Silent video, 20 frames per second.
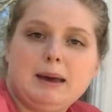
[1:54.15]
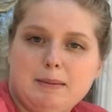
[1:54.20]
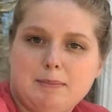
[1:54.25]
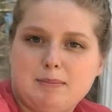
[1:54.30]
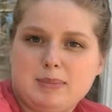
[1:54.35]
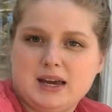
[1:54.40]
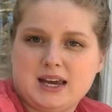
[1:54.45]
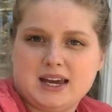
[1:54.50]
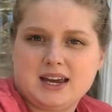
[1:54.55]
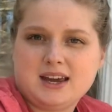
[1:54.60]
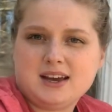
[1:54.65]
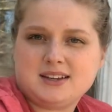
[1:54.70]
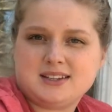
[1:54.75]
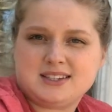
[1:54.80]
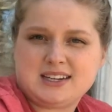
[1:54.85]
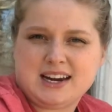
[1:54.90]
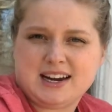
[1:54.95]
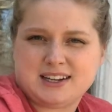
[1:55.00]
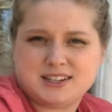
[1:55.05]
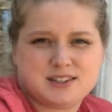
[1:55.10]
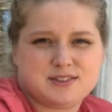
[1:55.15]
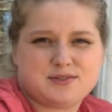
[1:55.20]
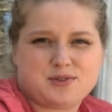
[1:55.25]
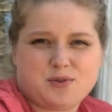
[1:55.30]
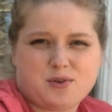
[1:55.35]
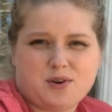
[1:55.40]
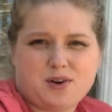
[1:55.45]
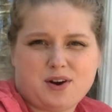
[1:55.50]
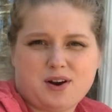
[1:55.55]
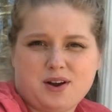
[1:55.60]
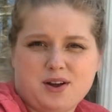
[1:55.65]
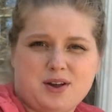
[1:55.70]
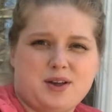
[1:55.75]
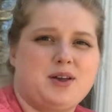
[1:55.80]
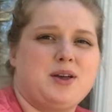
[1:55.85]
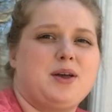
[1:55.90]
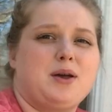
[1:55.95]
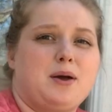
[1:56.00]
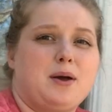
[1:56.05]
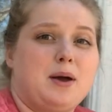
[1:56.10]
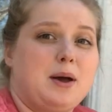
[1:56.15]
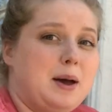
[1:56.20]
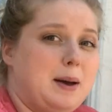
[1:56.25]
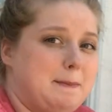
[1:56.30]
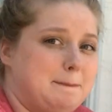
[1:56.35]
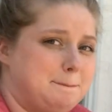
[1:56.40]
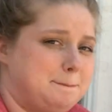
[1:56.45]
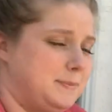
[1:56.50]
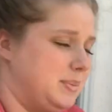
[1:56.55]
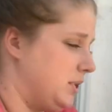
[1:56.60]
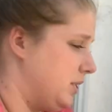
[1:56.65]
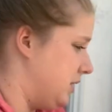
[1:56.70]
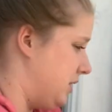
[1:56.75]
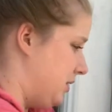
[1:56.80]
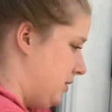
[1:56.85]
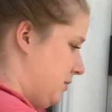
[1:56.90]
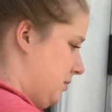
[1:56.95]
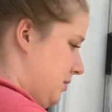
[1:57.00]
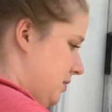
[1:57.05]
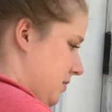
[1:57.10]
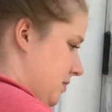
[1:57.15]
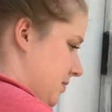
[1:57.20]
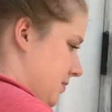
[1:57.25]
B stands for blue,